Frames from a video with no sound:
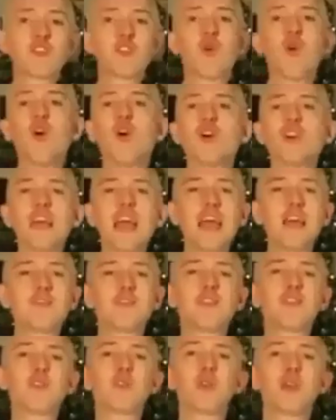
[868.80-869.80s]
So all you
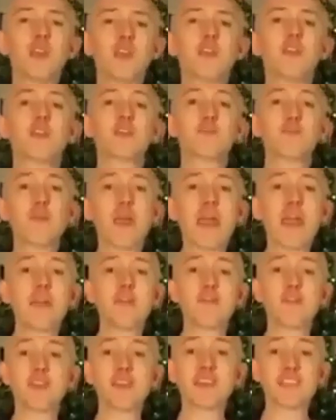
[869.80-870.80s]
have to do here is
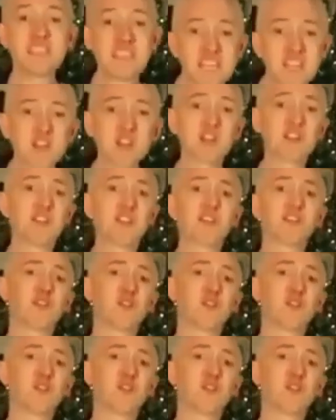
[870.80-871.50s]
pay for the digital